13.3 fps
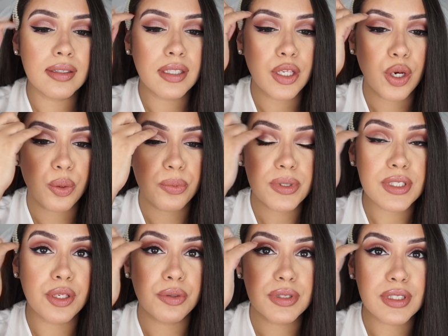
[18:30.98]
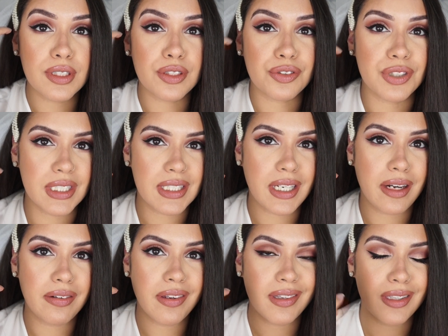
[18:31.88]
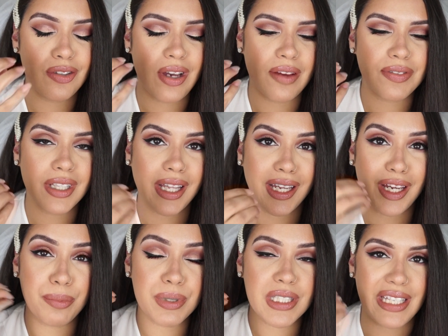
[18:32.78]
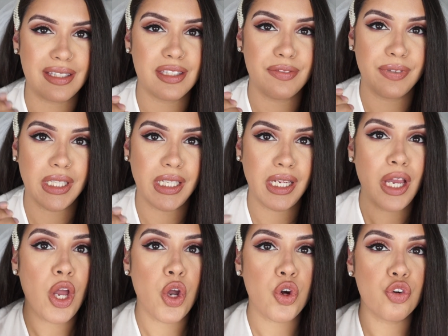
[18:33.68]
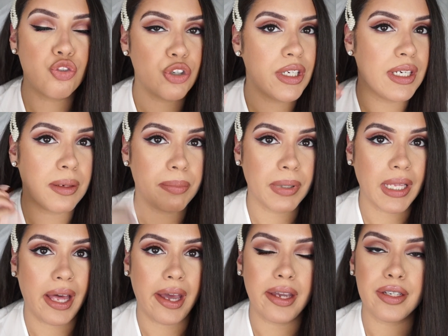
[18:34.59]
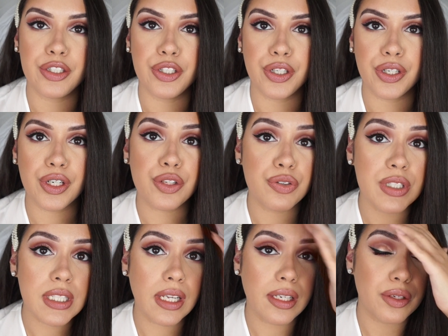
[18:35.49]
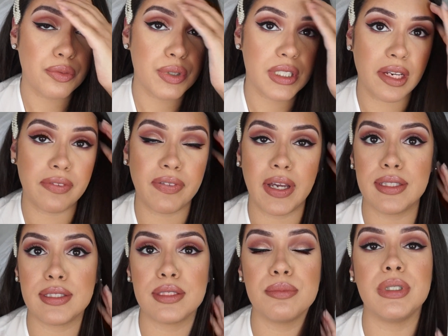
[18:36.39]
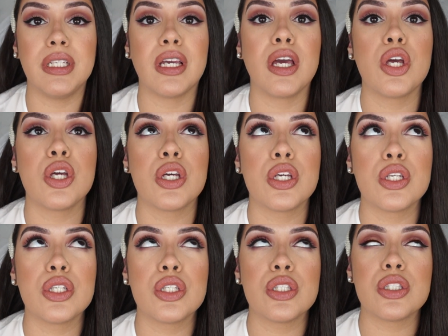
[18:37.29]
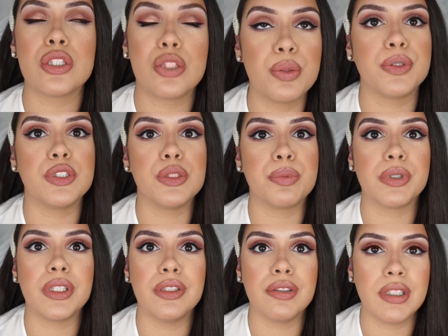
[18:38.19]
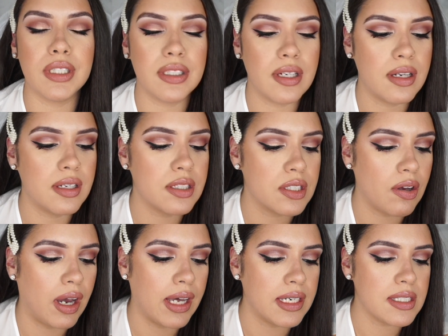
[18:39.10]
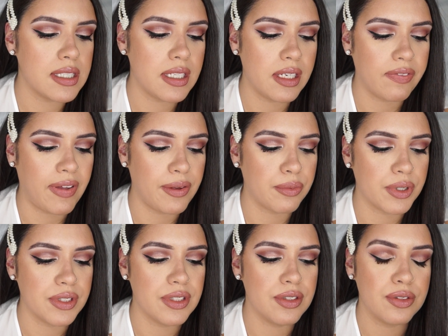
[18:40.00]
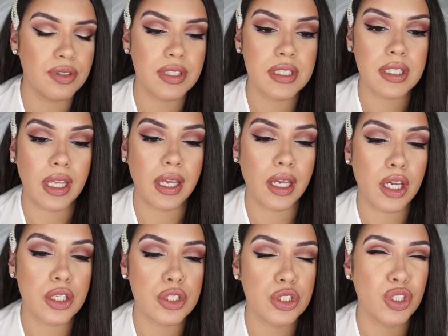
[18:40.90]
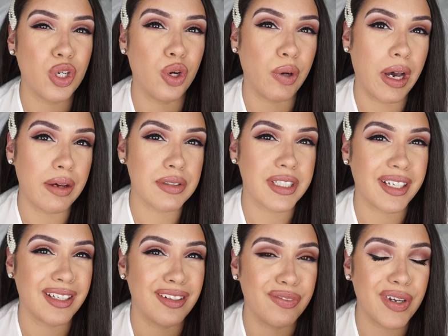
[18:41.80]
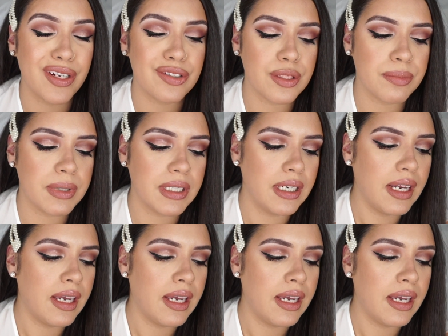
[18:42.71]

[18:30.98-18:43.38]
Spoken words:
they always go into the crease area. Then you have to like obsessively reapply your crease color, which I find to be super annoying. So honestly, if I were to do this like to go out to like an event or something,